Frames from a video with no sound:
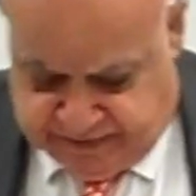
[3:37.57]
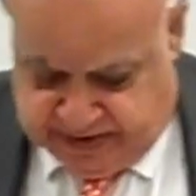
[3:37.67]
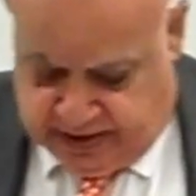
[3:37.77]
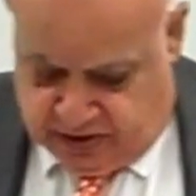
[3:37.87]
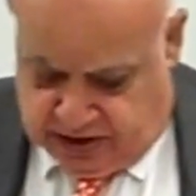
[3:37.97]

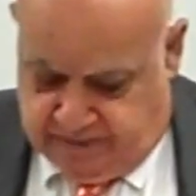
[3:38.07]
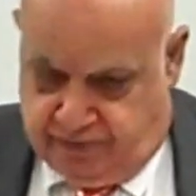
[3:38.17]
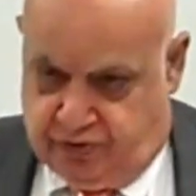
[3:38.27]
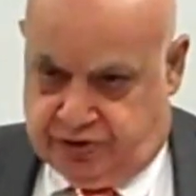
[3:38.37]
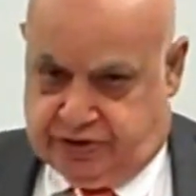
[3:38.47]
that are
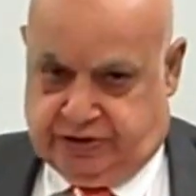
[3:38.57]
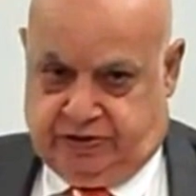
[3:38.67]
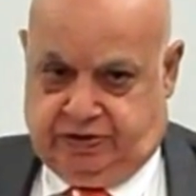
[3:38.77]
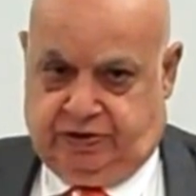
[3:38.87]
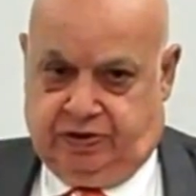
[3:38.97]
important
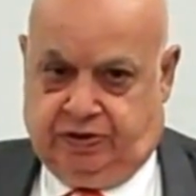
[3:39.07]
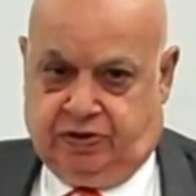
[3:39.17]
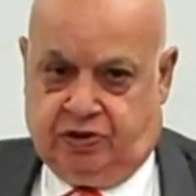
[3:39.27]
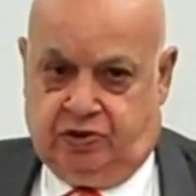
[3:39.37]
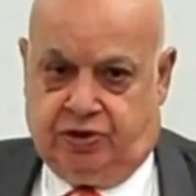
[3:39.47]

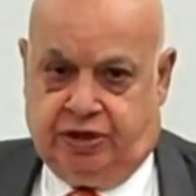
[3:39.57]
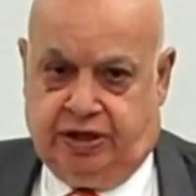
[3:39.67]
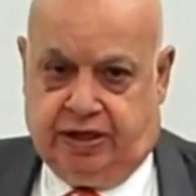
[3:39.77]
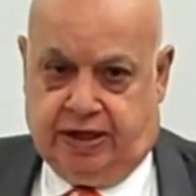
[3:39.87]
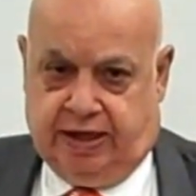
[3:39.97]

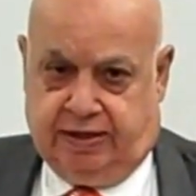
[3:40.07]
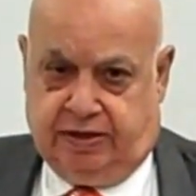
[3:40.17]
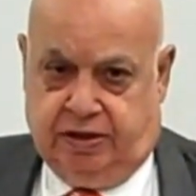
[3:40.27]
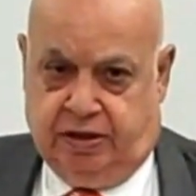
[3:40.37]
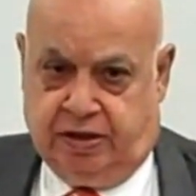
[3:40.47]
looking at
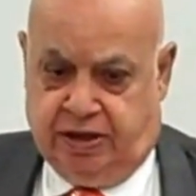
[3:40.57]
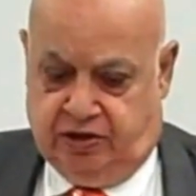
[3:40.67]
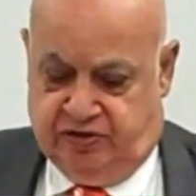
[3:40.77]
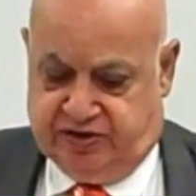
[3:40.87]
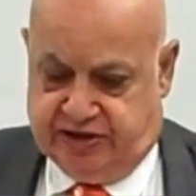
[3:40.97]
the
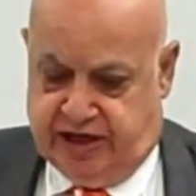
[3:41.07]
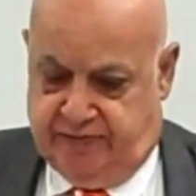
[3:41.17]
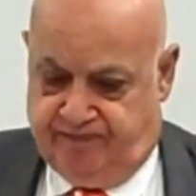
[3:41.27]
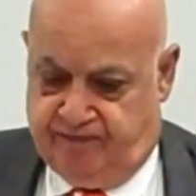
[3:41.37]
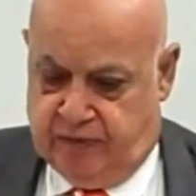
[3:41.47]
USA.
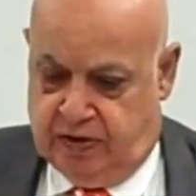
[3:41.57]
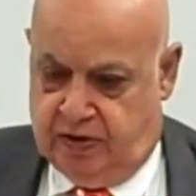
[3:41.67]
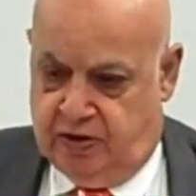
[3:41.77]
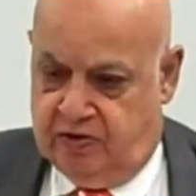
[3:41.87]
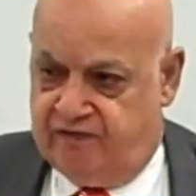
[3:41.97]

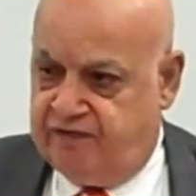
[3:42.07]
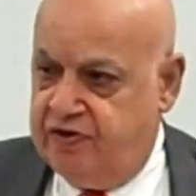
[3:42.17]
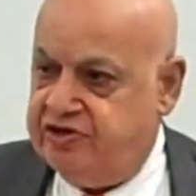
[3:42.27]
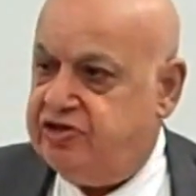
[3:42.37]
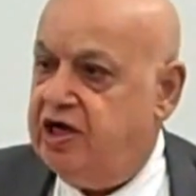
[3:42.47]

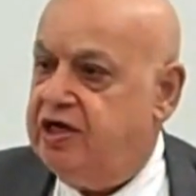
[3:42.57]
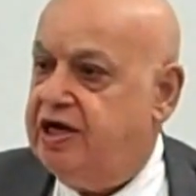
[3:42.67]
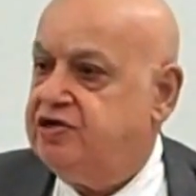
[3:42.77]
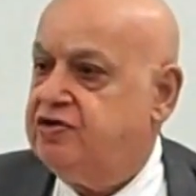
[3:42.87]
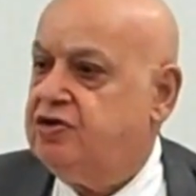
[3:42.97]
First, I'd
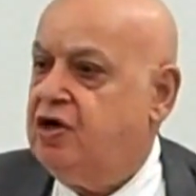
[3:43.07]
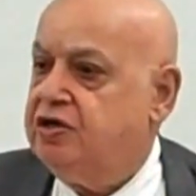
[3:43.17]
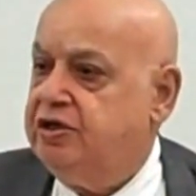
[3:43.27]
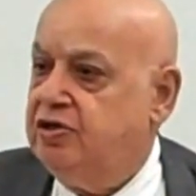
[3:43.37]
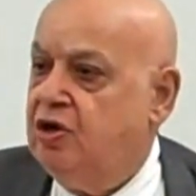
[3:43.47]
like to
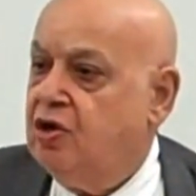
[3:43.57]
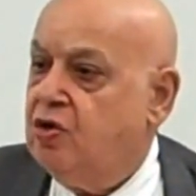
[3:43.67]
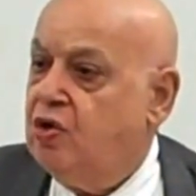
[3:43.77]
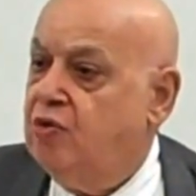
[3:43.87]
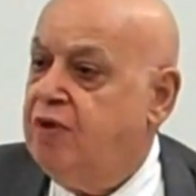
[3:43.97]
call it
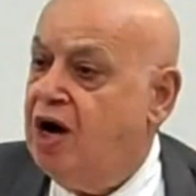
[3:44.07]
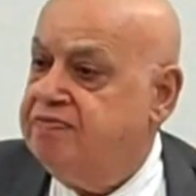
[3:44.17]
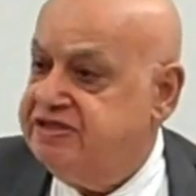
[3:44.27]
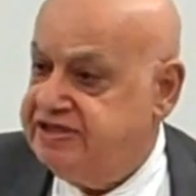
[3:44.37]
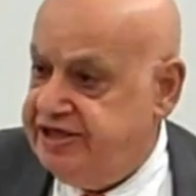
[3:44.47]

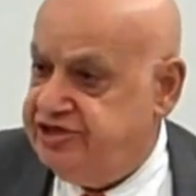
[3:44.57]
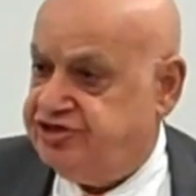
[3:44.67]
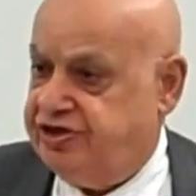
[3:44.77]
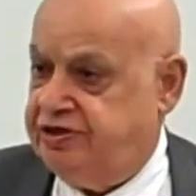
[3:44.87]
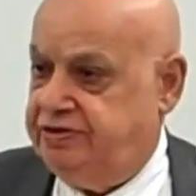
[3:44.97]

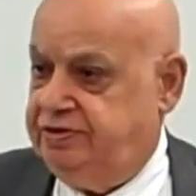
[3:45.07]
Obamization